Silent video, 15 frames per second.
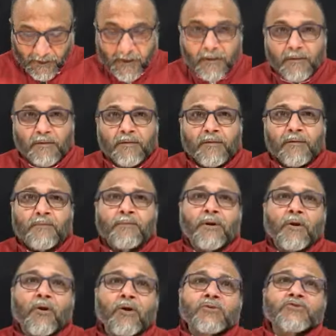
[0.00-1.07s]
And
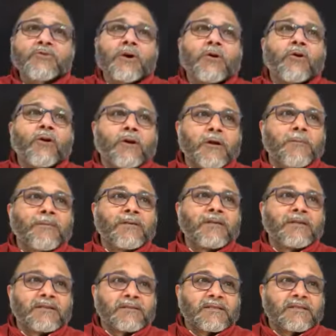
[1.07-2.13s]
because you are caught up in
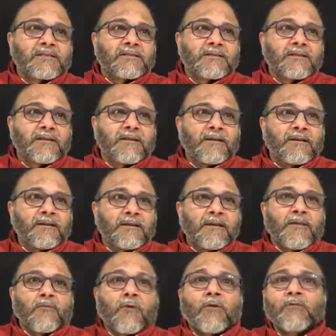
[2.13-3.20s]
this,
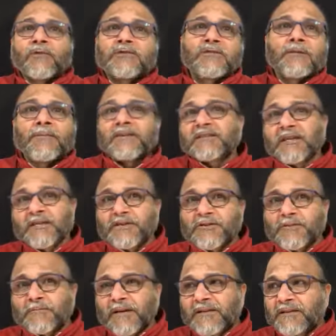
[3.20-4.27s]
then what was the
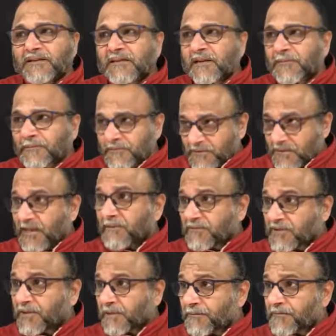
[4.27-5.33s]
message by the script, same
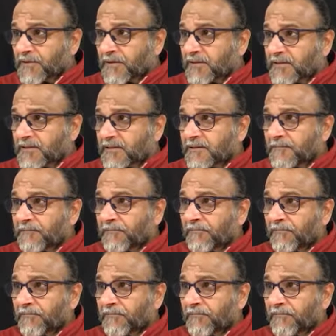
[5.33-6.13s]
scriptures?